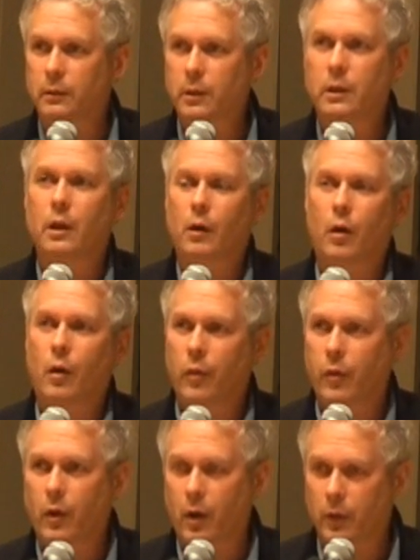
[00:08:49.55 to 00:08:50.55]
that they all
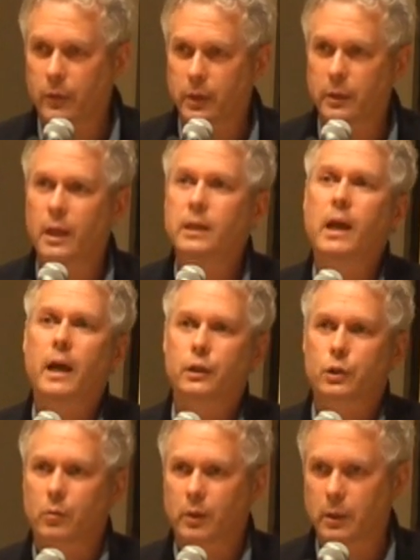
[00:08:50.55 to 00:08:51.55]
thought, that they
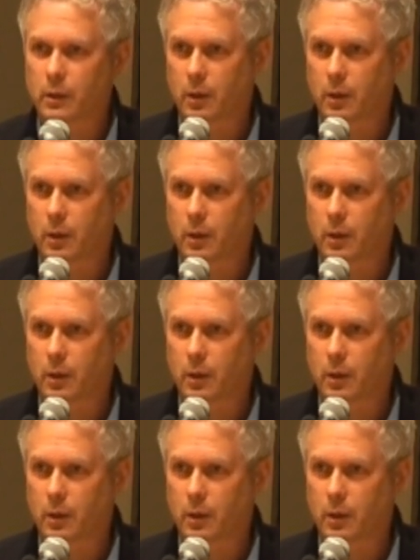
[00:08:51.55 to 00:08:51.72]
naturally